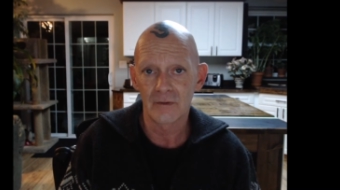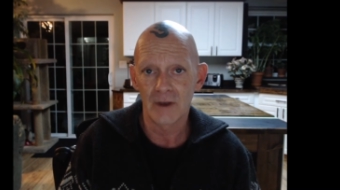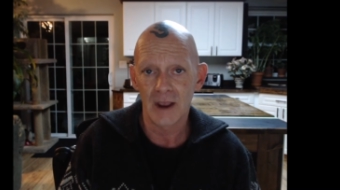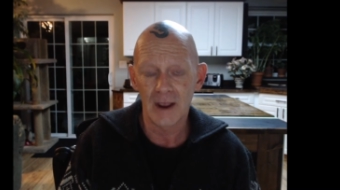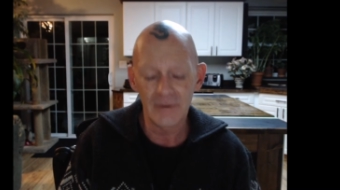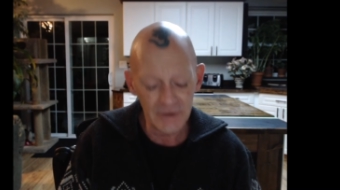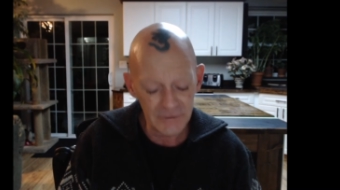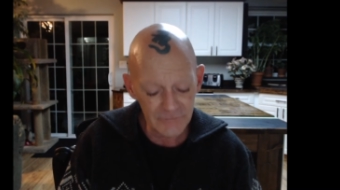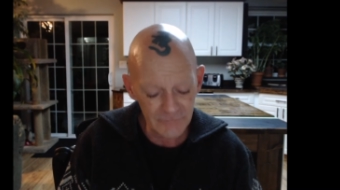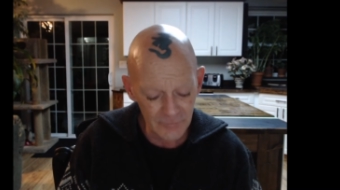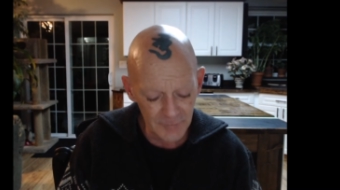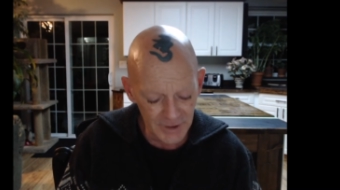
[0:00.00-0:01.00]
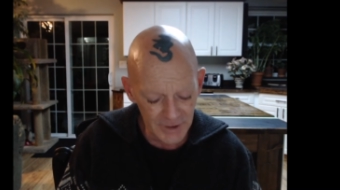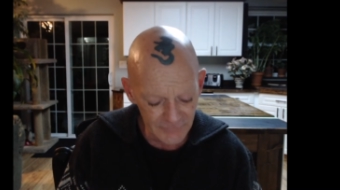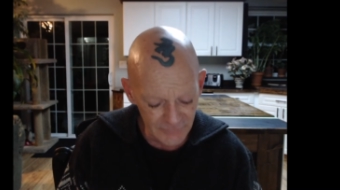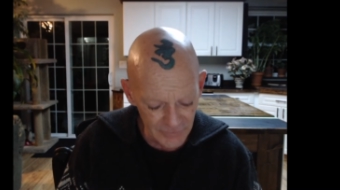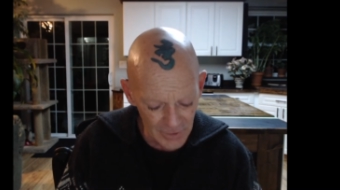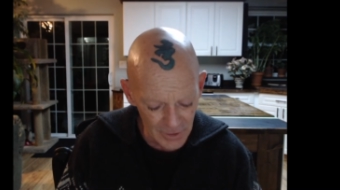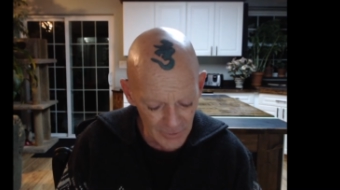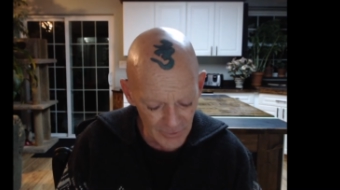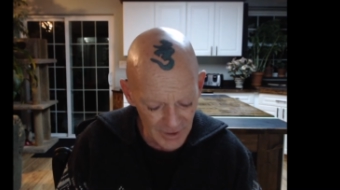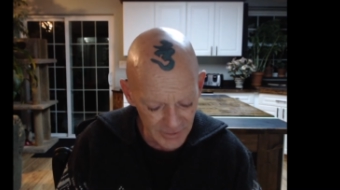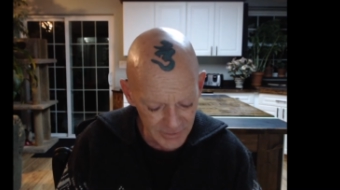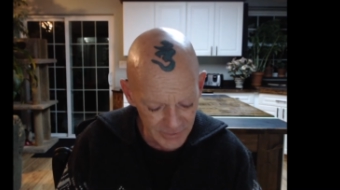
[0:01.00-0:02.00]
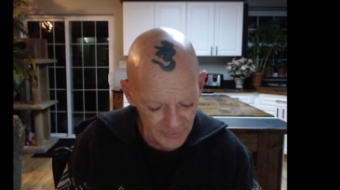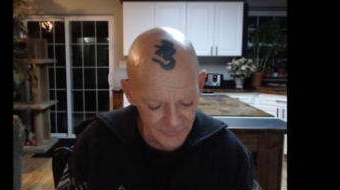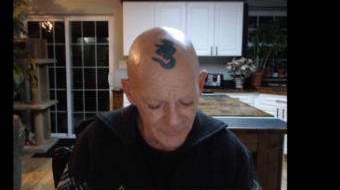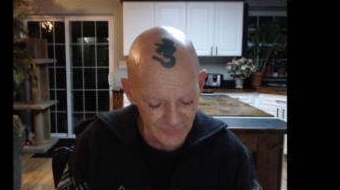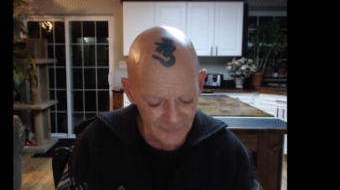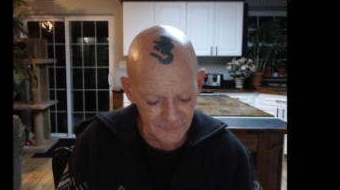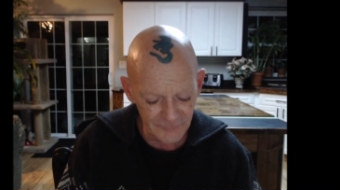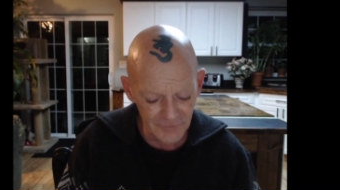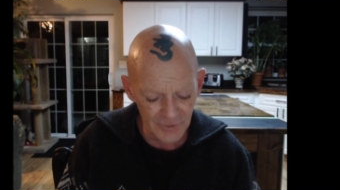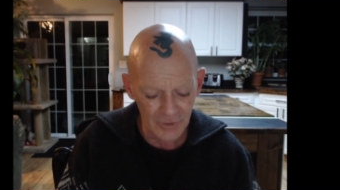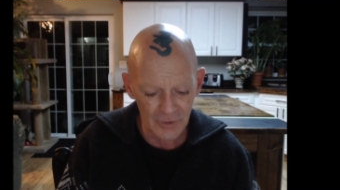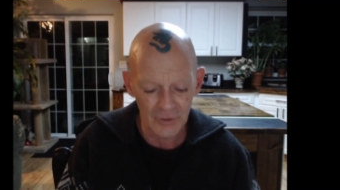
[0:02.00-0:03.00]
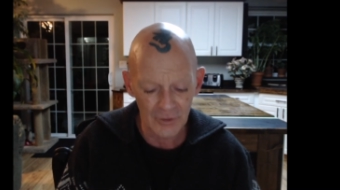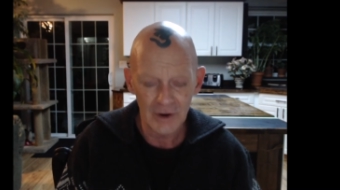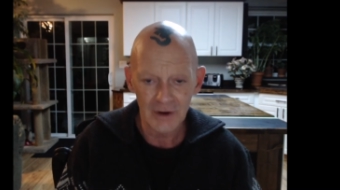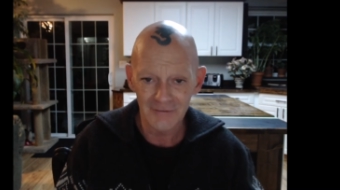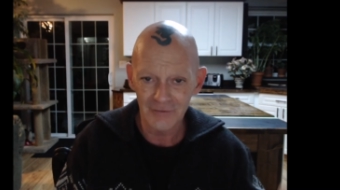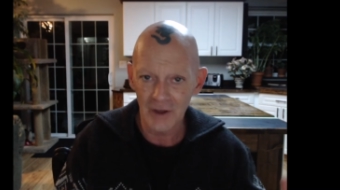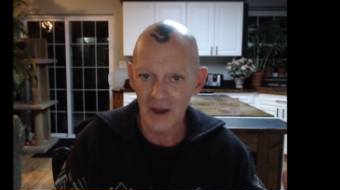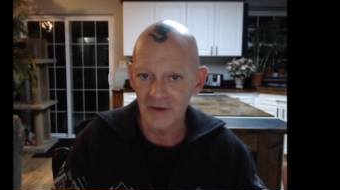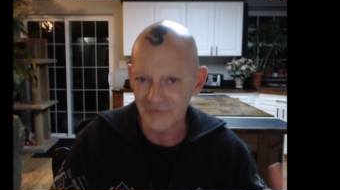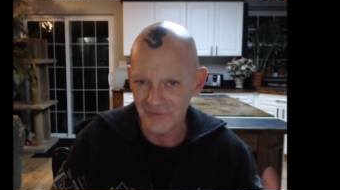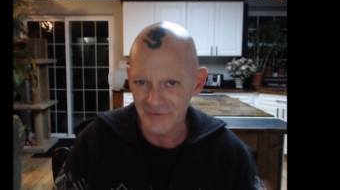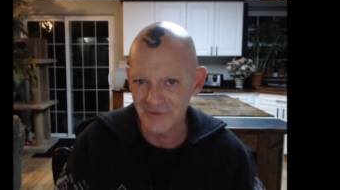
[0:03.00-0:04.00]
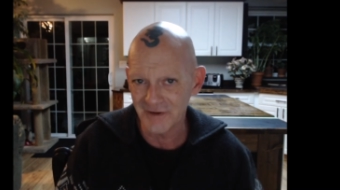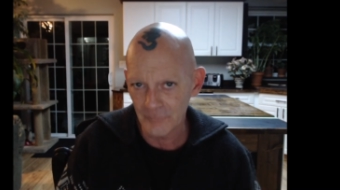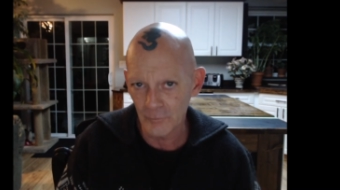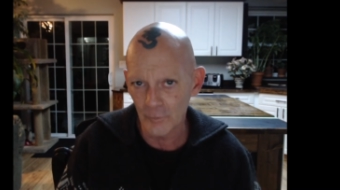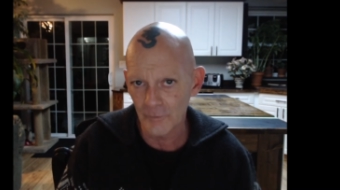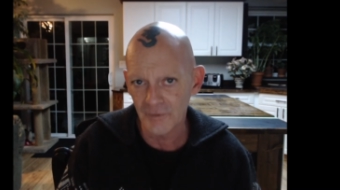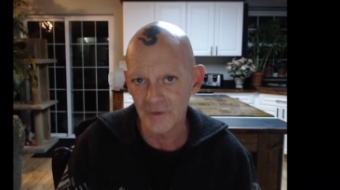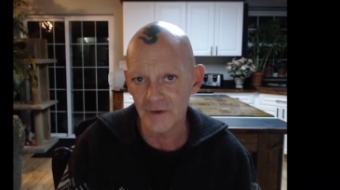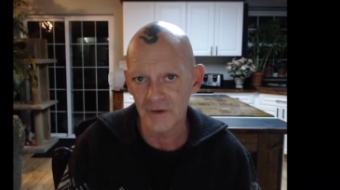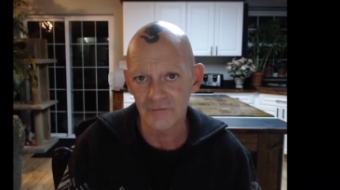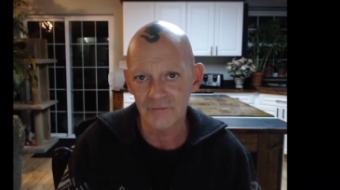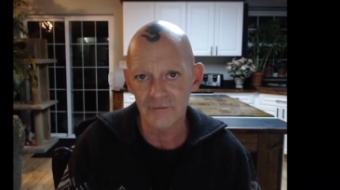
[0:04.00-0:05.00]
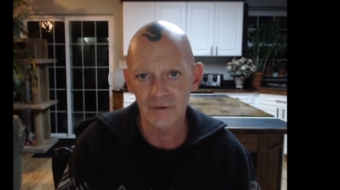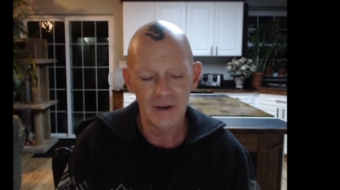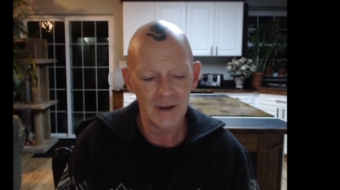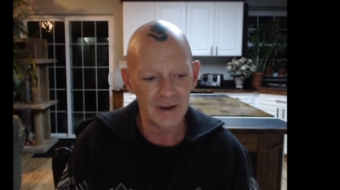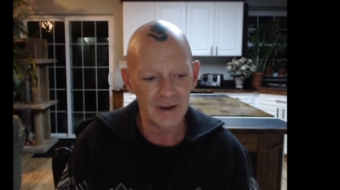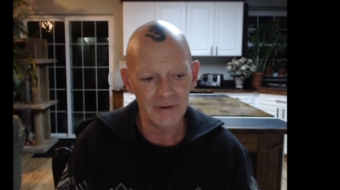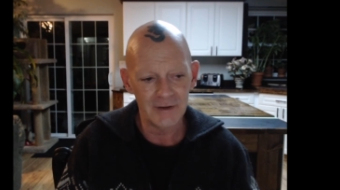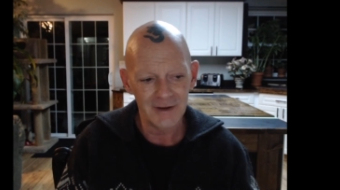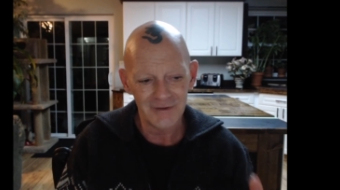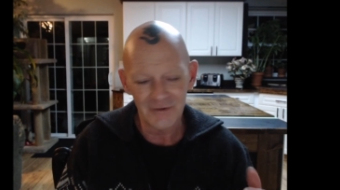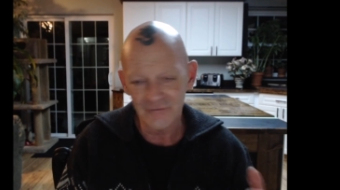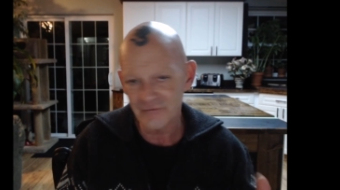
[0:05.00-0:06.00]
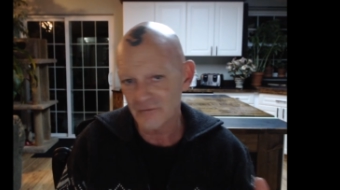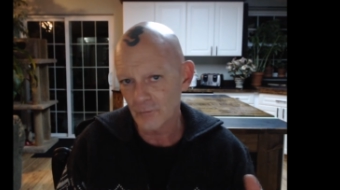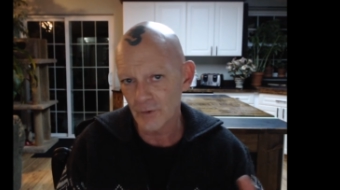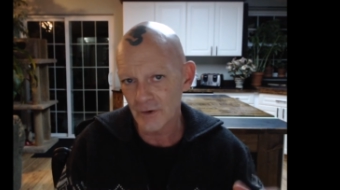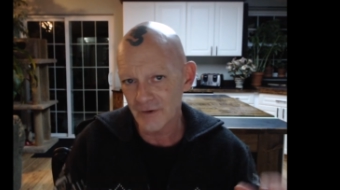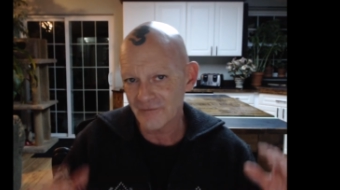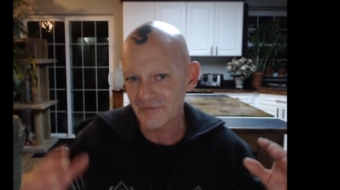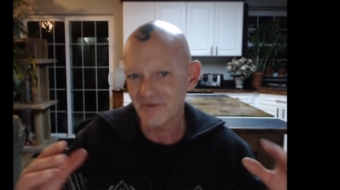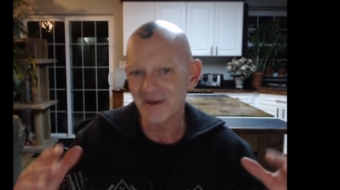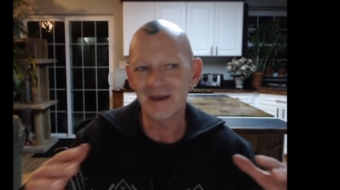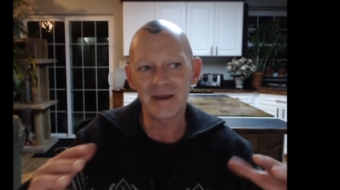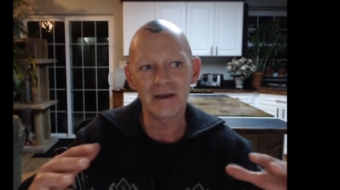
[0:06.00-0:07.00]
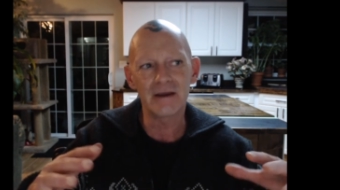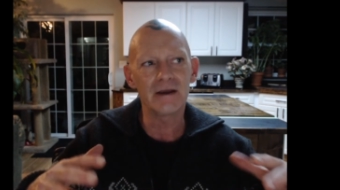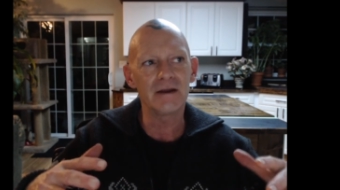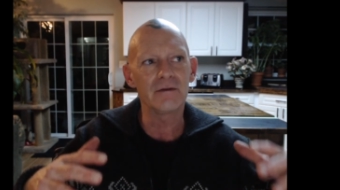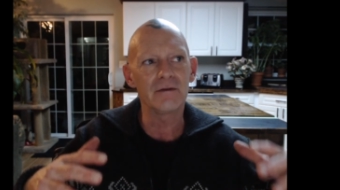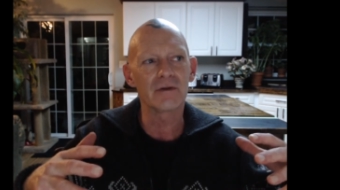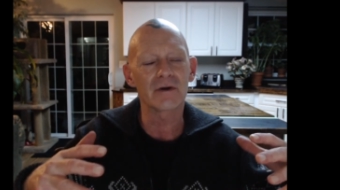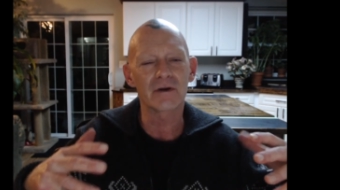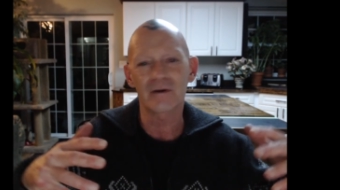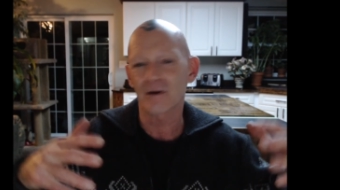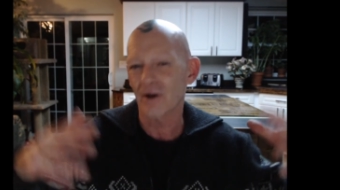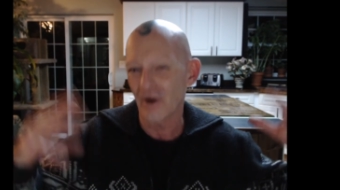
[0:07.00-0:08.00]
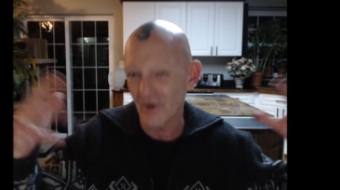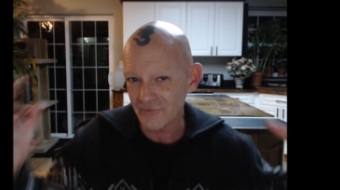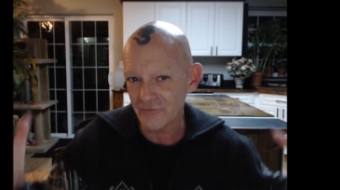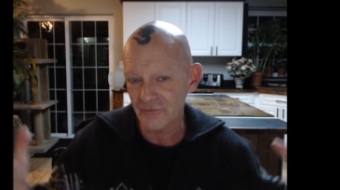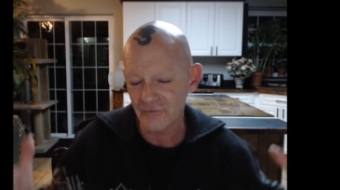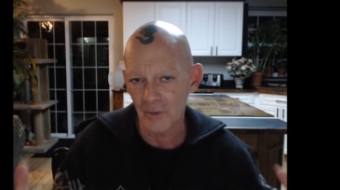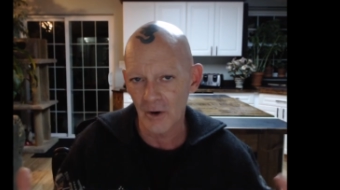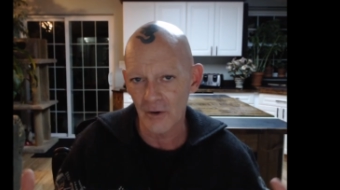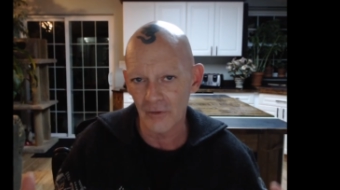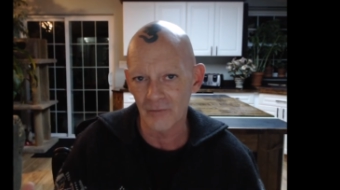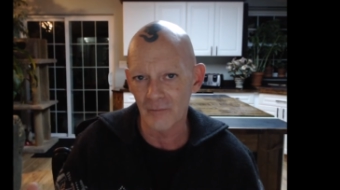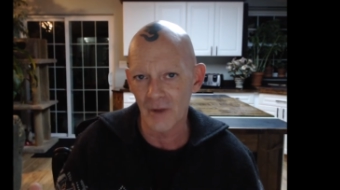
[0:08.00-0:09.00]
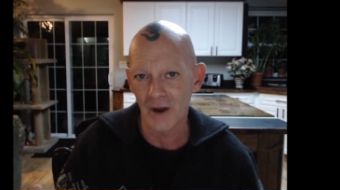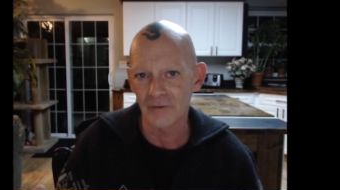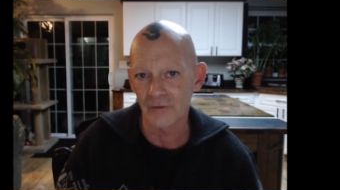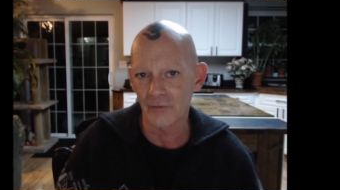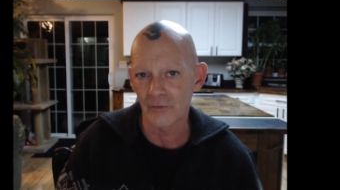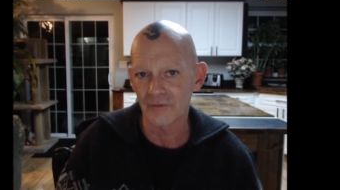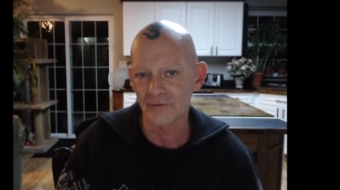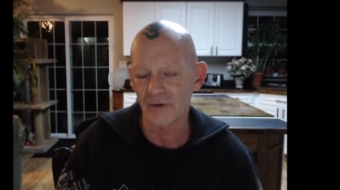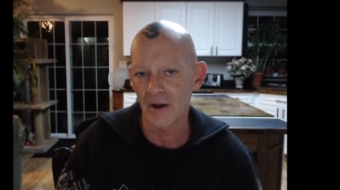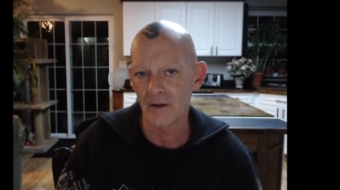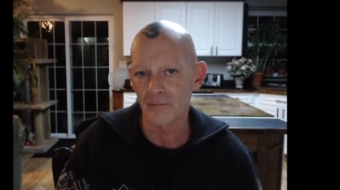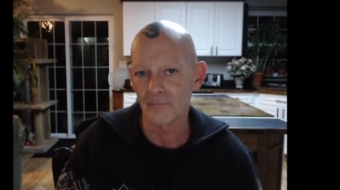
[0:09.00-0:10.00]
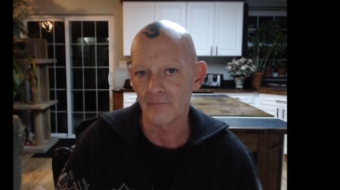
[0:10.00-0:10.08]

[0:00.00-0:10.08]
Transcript: And they do because a lot of that guilt and fear lies deep within us. And doesn't really stay in the conscious part of the mind all the time.